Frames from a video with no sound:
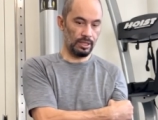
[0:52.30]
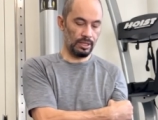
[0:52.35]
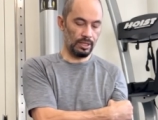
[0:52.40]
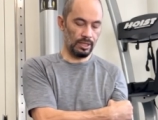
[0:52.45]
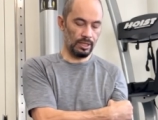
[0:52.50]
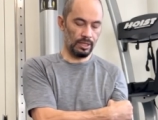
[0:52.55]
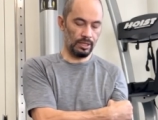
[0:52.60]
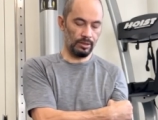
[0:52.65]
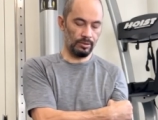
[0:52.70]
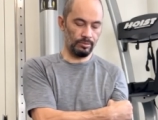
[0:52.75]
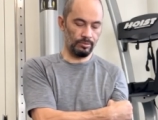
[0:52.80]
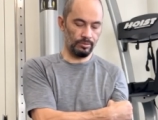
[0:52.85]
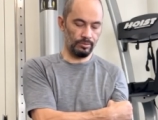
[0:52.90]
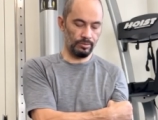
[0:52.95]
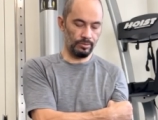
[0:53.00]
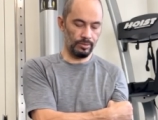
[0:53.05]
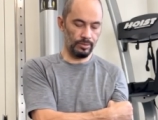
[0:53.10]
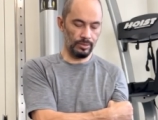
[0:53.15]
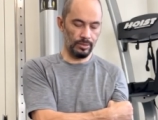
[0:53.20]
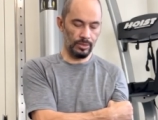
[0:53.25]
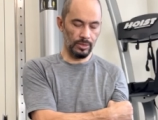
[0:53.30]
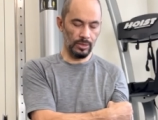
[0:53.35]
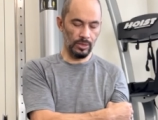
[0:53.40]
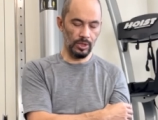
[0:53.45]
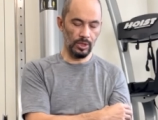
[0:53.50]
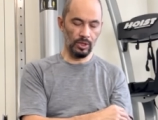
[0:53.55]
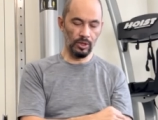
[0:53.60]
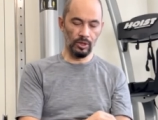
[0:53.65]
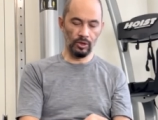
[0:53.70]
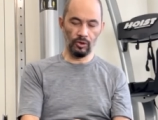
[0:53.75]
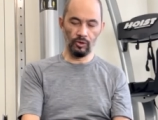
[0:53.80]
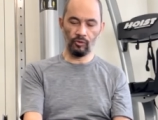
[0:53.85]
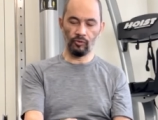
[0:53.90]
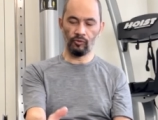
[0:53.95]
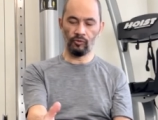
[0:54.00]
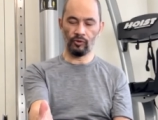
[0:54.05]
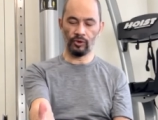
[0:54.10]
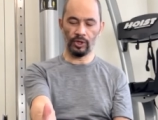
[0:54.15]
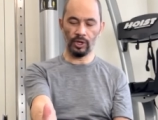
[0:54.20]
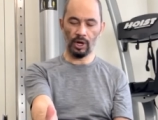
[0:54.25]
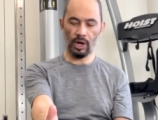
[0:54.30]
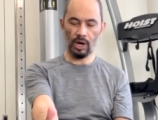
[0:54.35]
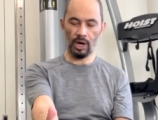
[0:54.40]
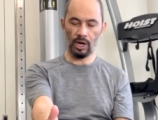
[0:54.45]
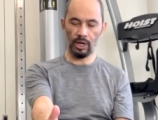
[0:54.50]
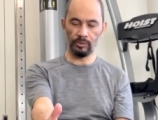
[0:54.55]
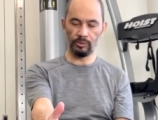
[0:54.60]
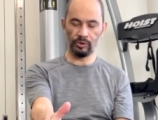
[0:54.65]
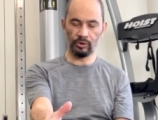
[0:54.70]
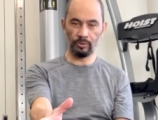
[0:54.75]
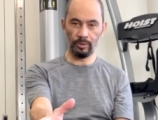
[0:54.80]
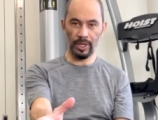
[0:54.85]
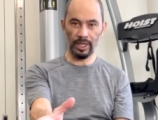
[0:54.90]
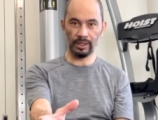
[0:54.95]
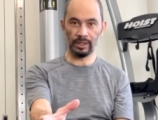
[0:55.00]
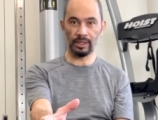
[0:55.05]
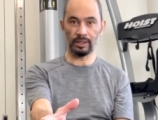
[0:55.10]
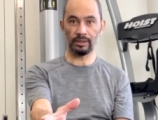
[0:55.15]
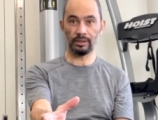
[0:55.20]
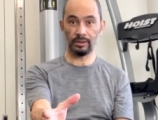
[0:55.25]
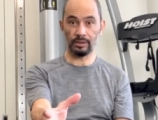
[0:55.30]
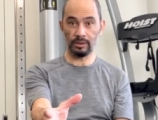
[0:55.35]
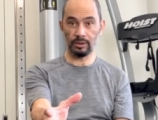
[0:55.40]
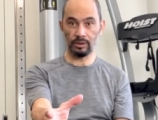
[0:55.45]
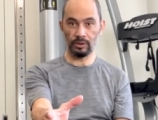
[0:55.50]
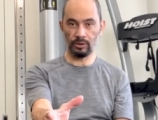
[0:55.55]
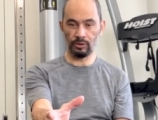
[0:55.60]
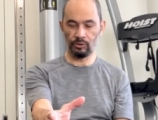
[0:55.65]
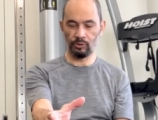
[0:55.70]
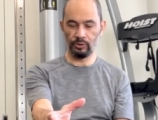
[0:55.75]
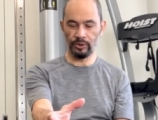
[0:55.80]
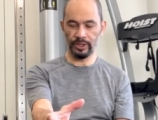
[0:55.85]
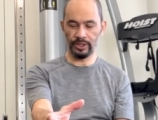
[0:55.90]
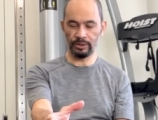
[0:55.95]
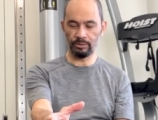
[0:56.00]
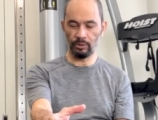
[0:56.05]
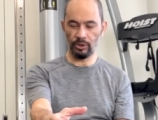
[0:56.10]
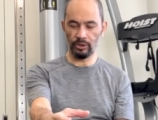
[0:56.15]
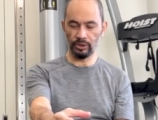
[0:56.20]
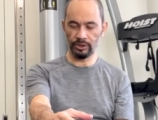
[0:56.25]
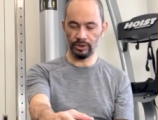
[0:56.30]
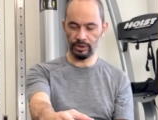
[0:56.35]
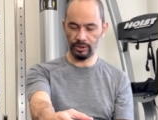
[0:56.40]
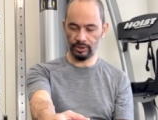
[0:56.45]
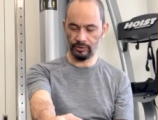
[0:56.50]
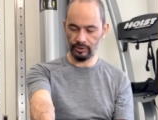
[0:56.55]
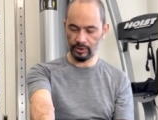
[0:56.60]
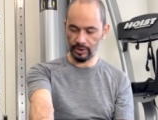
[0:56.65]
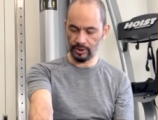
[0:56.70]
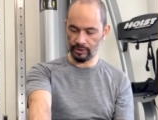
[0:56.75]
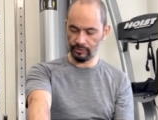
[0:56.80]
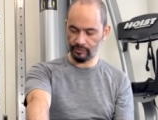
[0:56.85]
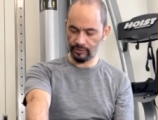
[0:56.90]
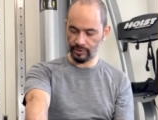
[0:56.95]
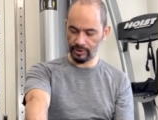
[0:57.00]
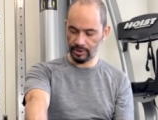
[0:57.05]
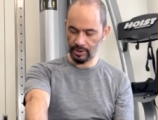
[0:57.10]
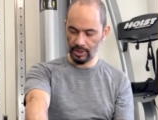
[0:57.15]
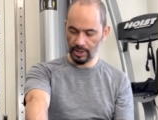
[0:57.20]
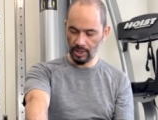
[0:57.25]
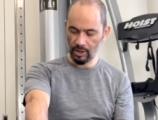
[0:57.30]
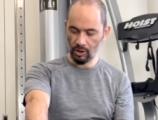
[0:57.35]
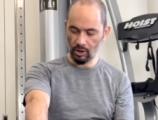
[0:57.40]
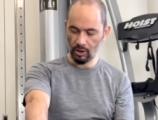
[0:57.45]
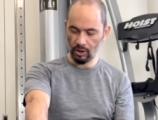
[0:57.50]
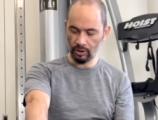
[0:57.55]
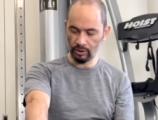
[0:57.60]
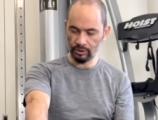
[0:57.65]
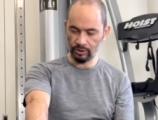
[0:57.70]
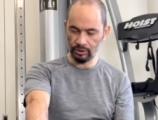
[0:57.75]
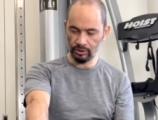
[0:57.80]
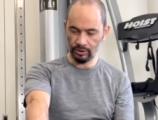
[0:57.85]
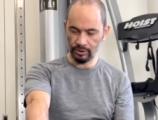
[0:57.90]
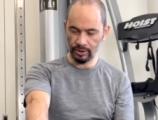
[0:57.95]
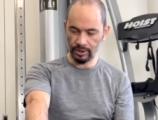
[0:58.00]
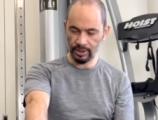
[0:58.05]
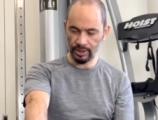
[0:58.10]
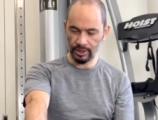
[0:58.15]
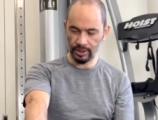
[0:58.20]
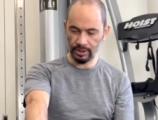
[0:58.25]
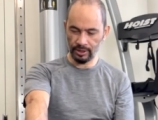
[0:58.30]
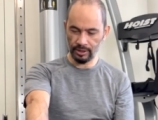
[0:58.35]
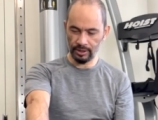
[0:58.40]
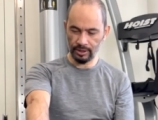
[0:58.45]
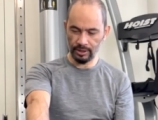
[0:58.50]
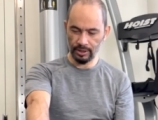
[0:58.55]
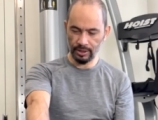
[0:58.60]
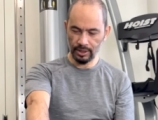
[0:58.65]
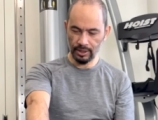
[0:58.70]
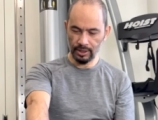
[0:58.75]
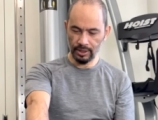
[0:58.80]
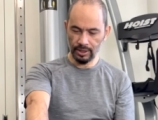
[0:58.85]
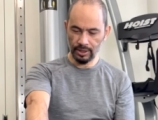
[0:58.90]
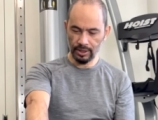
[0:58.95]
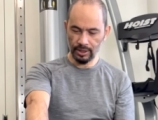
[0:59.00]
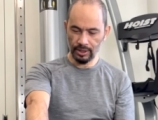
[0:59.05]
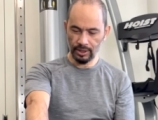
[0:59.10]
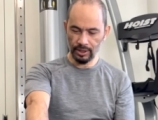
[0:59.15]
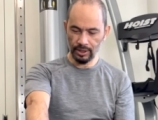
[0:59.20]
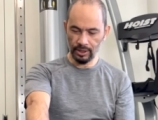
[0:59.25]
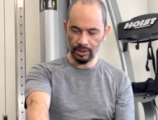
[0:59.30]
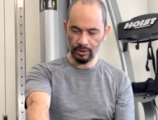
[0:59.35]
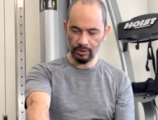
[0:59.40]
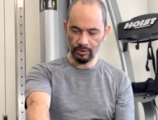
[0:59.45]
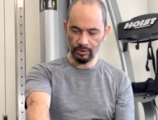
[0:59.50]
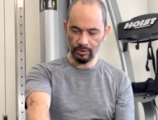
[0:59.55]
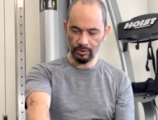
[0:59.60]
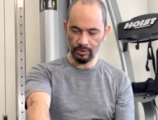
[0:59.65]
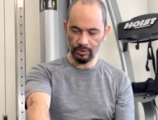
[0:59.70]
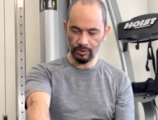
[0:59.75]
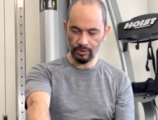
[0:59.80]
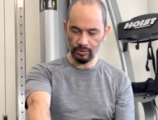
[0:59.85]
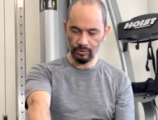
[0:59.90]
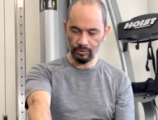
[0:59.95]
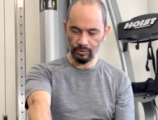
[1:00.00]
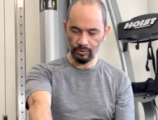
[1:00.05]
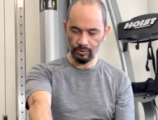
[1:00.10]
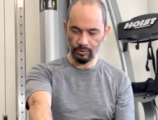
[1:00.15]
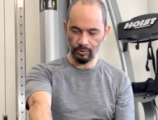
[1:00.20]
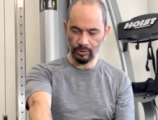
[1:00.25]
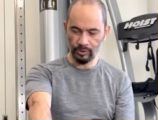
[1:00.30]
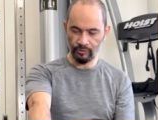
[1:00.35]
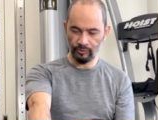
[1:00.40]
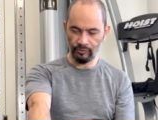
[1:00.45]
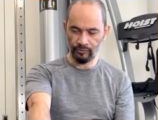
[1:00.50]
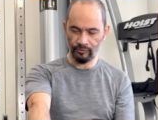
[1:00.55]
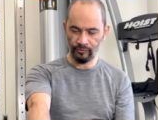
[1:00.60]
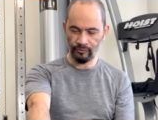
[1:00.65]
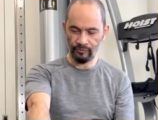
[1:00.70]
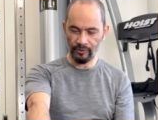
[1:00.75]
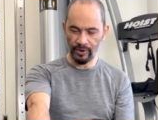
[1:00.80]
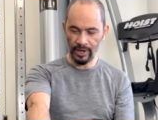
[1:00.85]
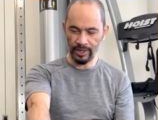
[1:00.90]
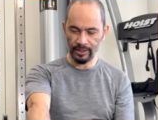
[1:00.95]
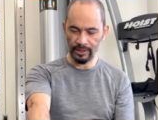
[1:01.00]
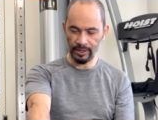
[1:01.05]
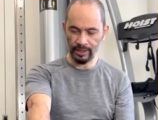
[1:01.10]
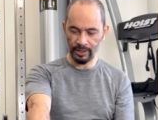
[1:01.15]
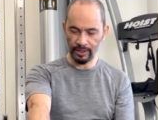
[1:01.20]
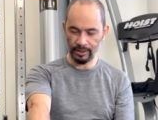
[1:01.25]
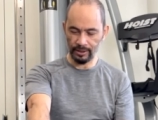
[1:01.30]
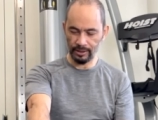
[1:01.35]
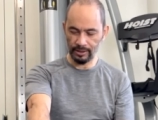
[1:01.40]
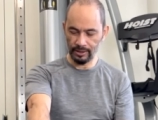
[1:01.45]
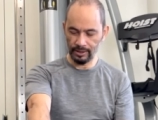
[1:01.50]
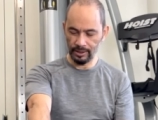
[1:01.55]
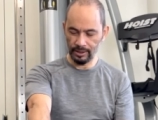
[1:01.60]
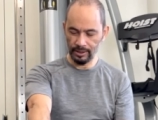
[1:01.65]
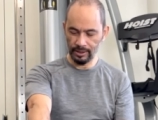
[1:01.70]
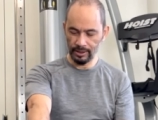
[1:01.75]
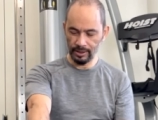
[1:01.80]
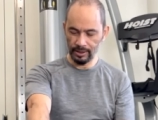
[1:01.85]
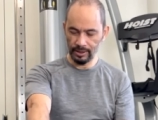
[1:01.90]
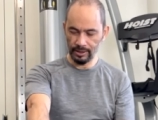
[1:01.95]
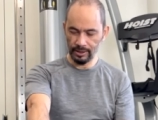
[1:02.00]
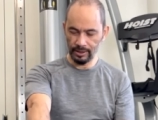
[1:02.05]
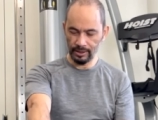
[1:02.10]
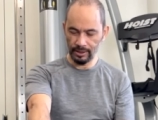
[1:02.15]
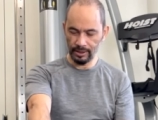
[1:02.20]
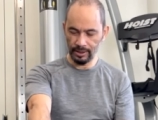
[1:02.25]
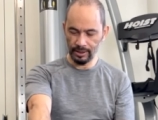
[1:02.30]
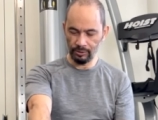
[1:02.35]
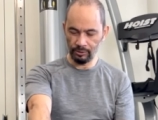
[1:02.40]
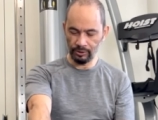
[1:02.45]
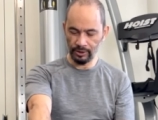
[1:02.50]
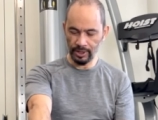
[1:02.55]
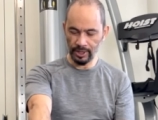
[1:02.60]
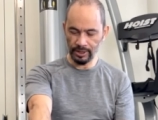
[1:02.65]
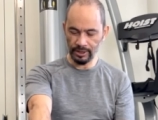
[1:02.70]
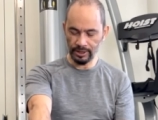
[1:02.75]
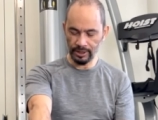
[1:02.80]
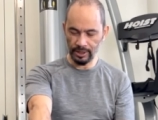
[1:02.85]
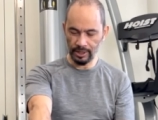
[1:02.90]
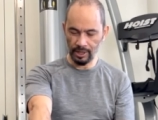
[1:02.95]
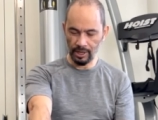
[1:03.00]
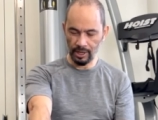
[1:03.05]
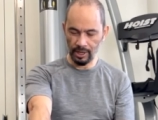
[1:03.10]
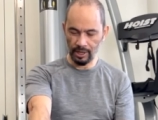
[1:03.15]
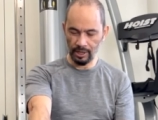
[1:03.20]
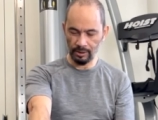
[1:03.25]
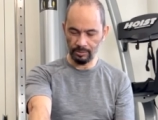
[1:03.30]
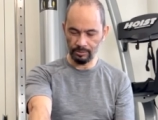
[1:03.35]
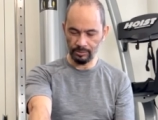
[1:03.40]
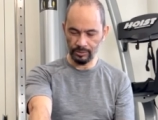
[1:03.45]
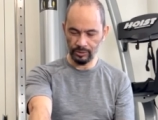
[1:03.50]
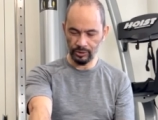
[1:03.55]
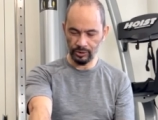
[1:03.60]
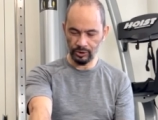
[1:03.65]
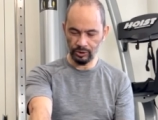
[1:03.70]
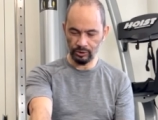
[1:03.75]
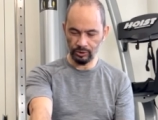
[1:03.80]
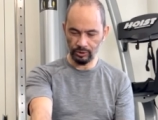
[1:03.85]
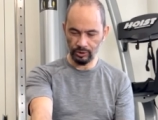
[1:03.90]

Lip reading: for your arm to make that reach motion, because if it's all turned in, you know, we're fighting the rotation in the arm to